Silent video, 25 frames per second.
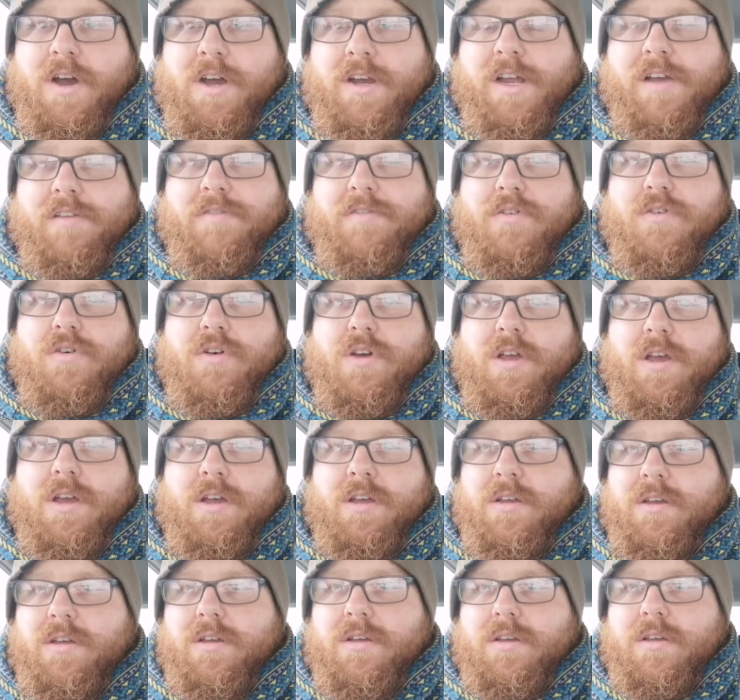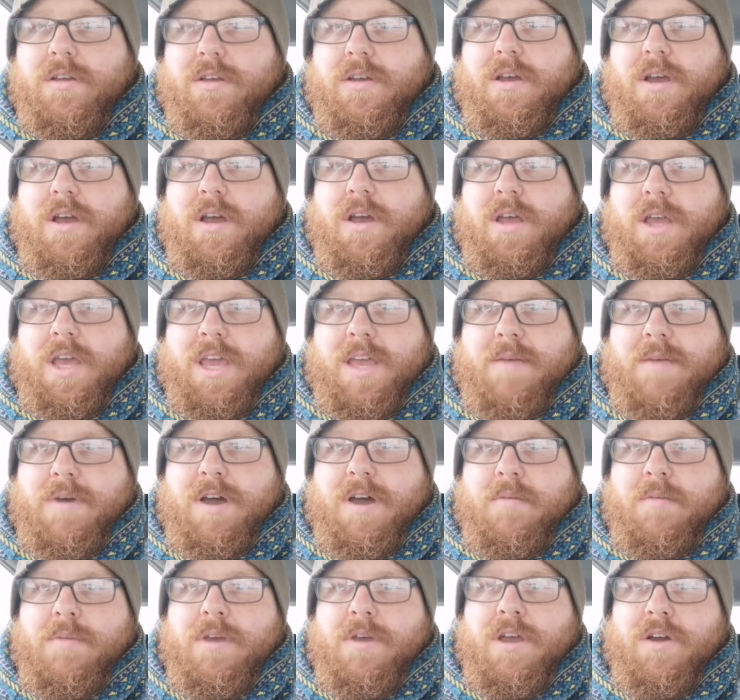out for you.
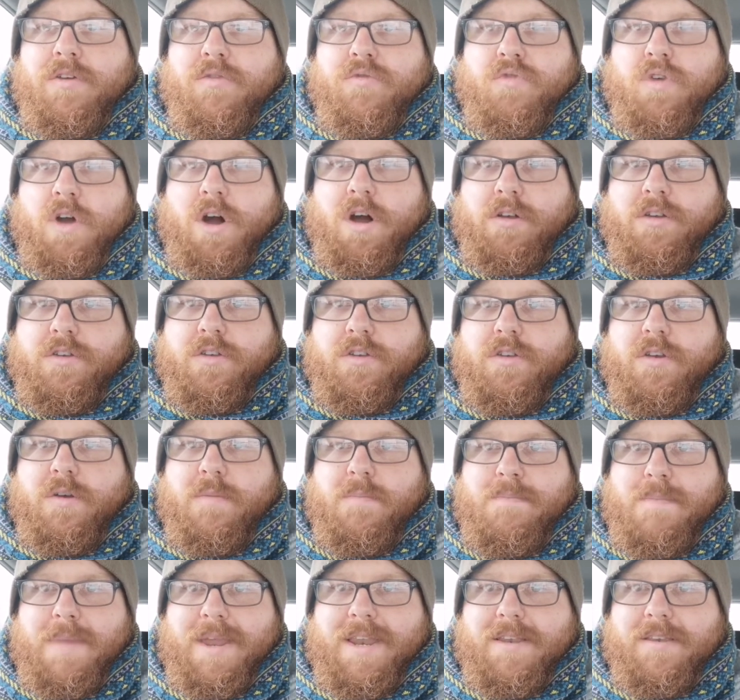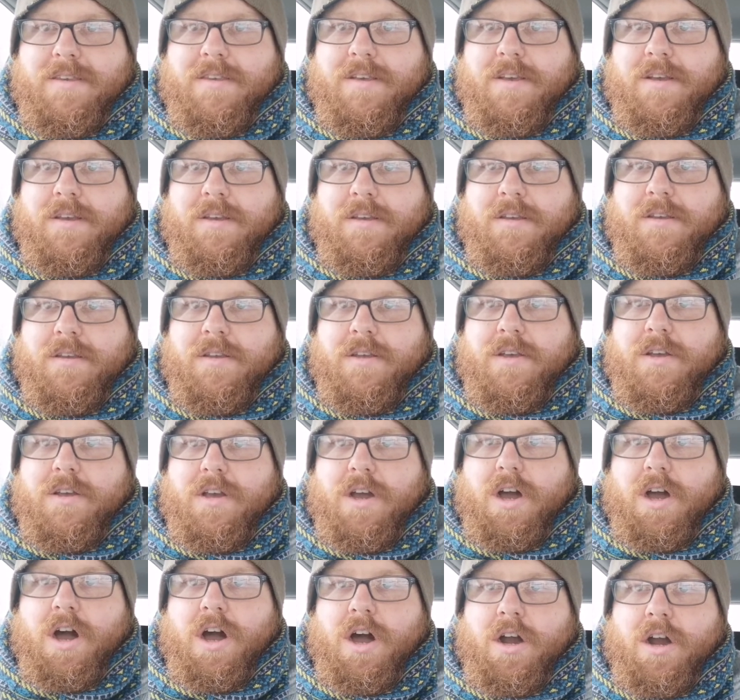Email me at Ross Minton,
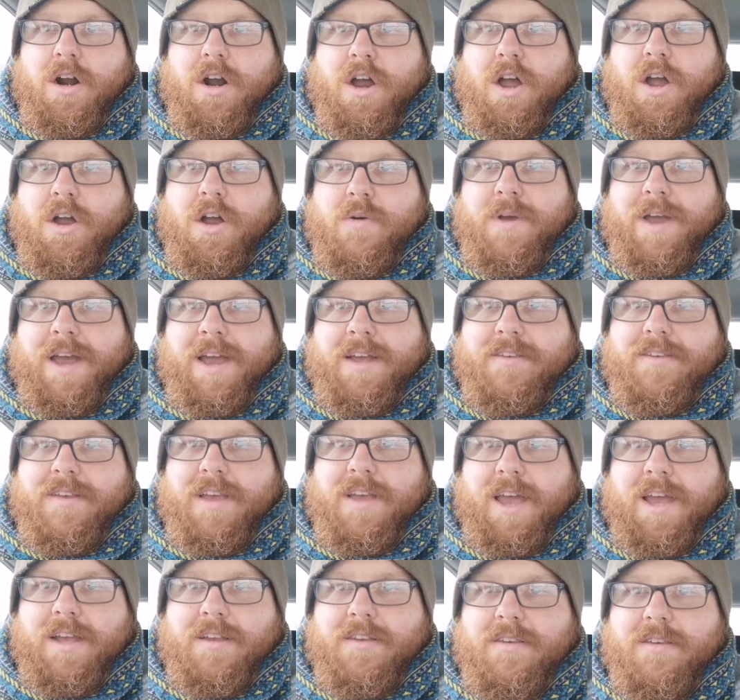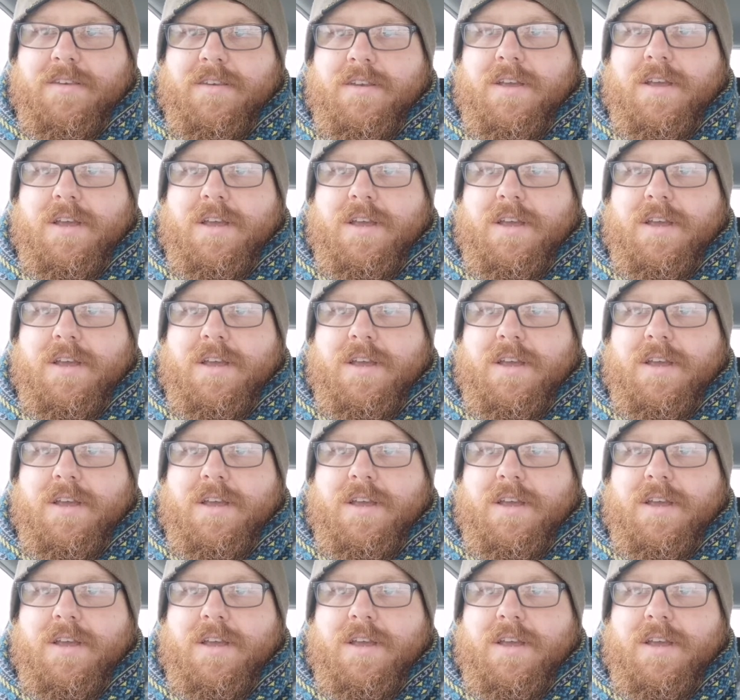RossMinton